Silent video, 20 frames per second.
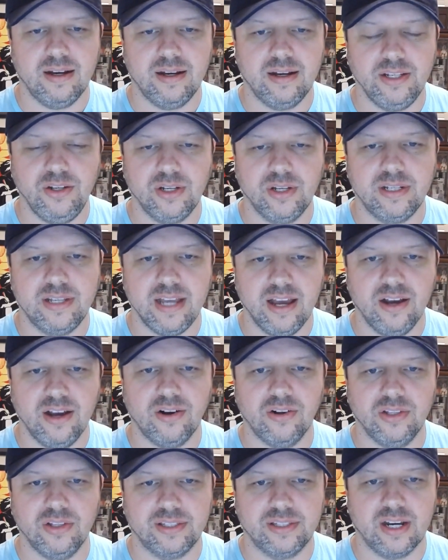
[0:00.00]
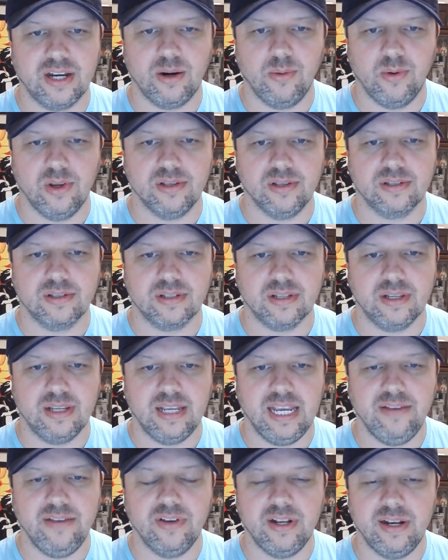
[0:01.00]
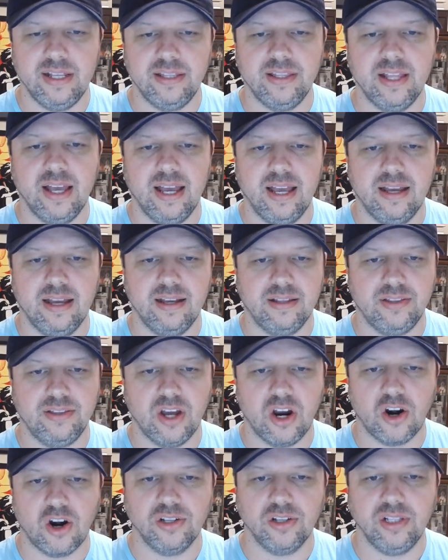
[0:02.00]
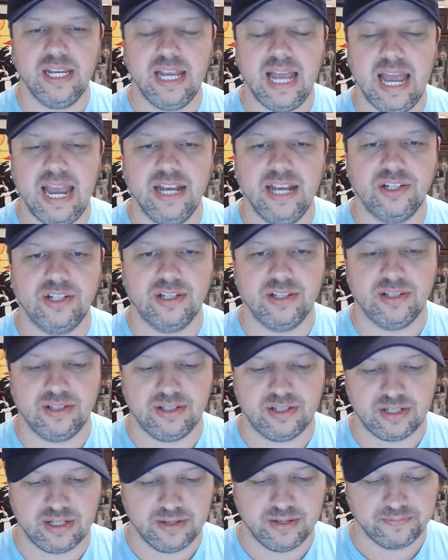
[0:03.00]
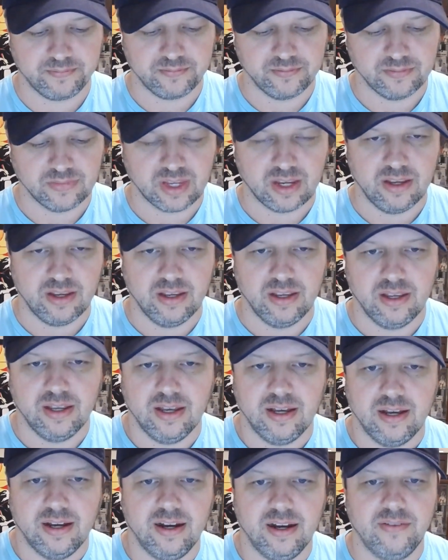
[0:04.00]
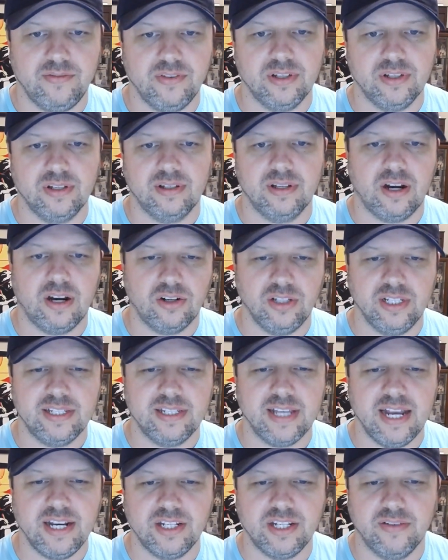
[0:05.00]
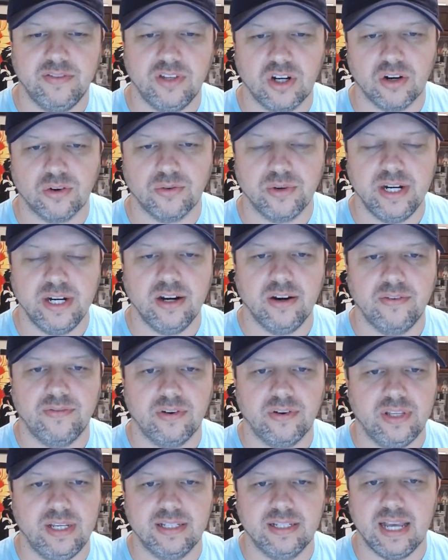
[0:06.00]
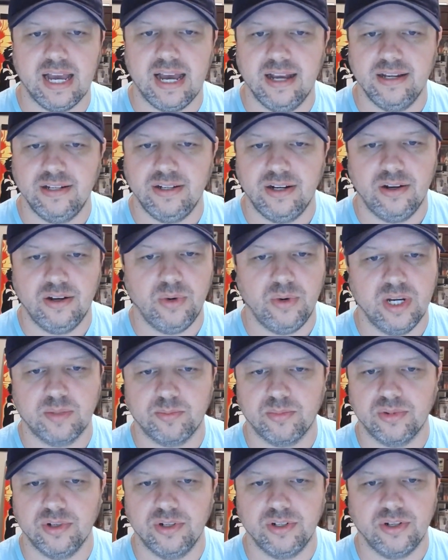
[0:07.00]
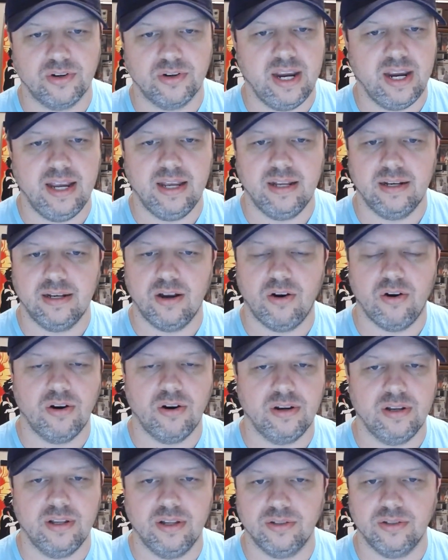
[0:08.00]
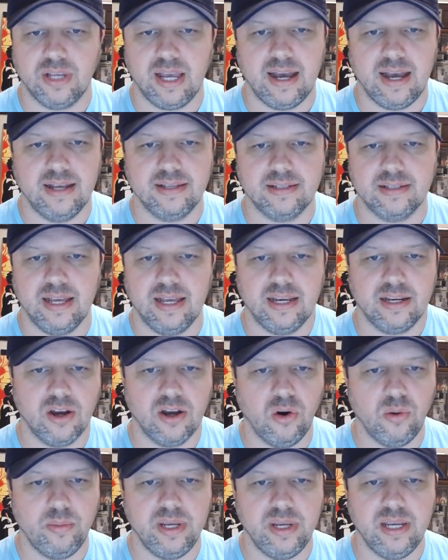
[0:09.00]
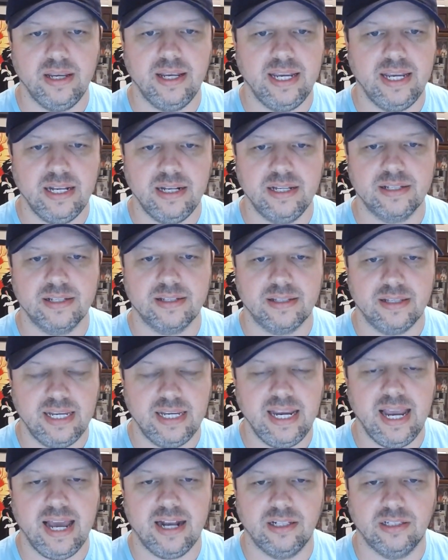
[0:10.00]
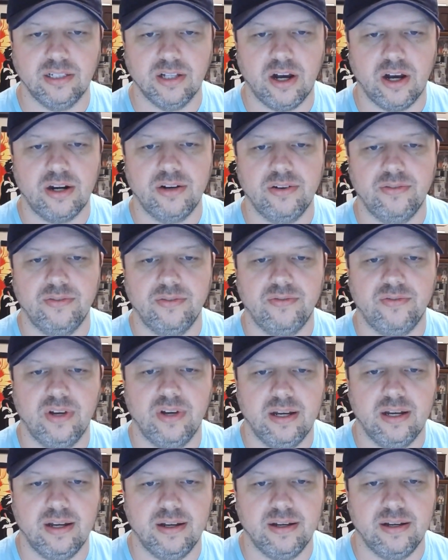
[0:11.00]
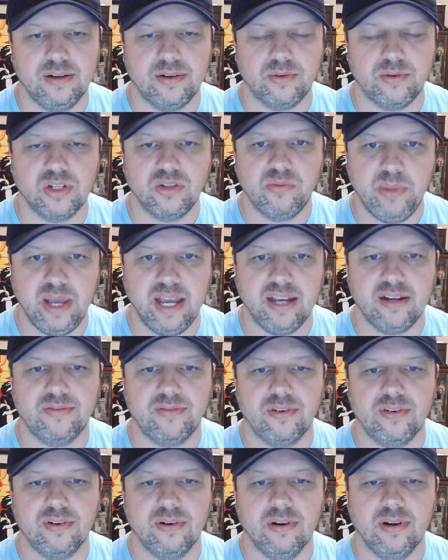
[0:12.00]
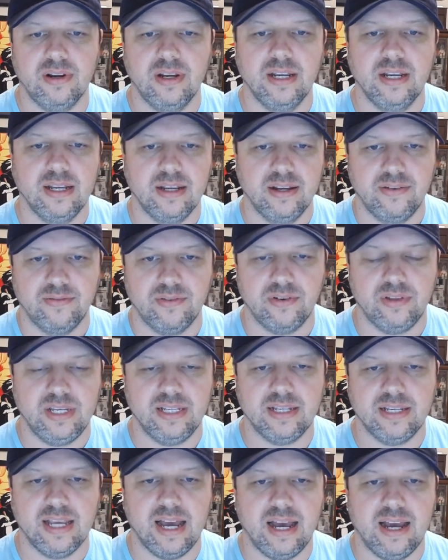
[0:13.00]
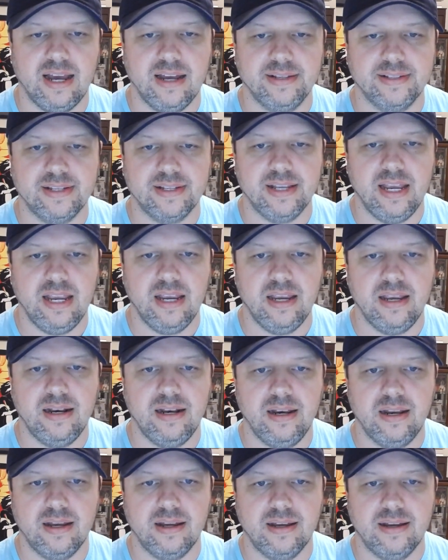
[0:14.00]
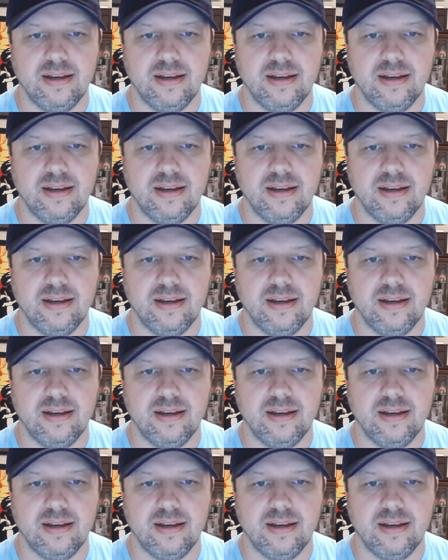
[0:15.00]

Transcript: you could tell that there was, even in the early stages of the career for these guys, Westbrook, Durant, Harden, those guys, like Kobe, he had a lot of respect for these guys, and